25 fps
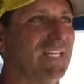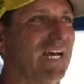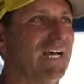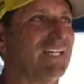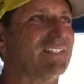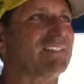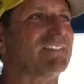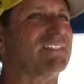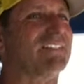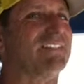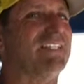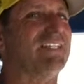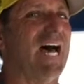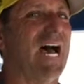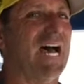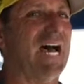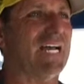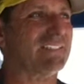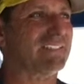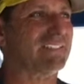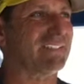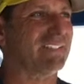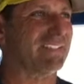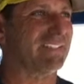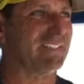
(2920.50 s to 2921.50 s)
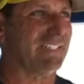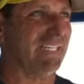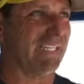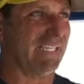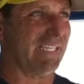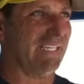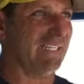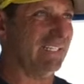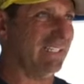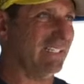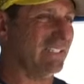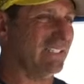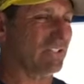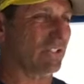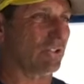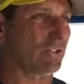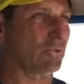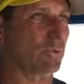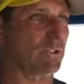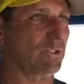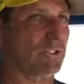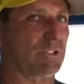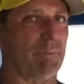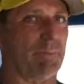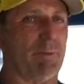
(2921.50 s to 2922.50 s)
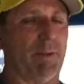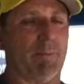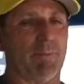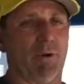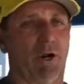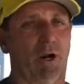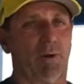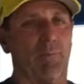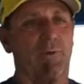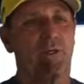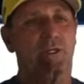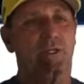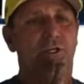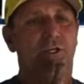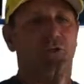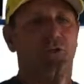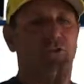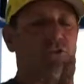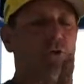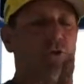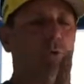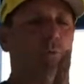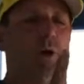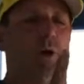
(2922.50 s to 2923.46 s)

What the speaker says: That's the ticket, is the twisted pitman arm. So